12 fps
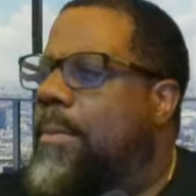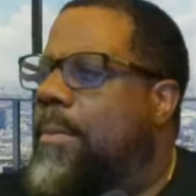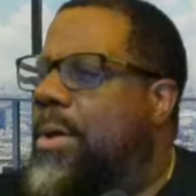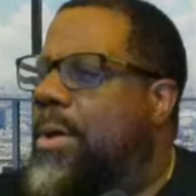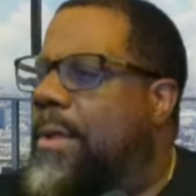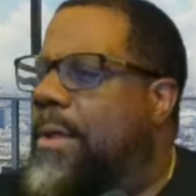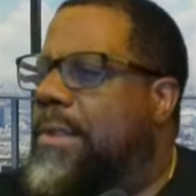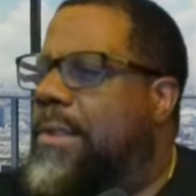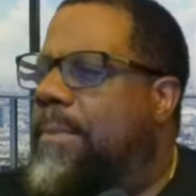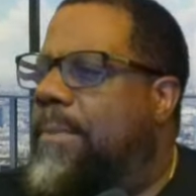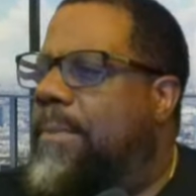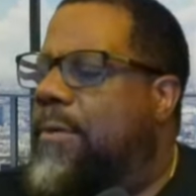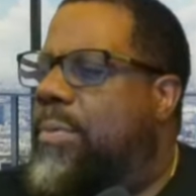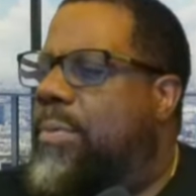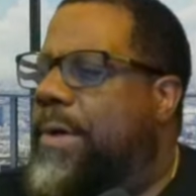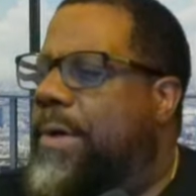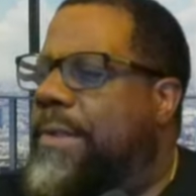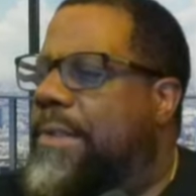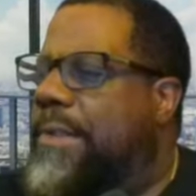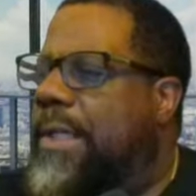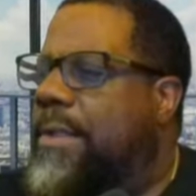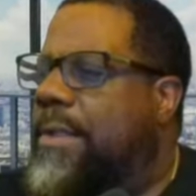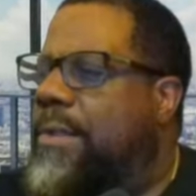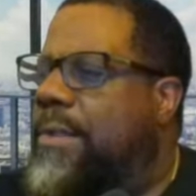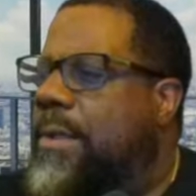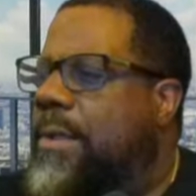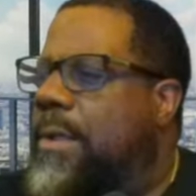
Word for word: Bonk is up four point six.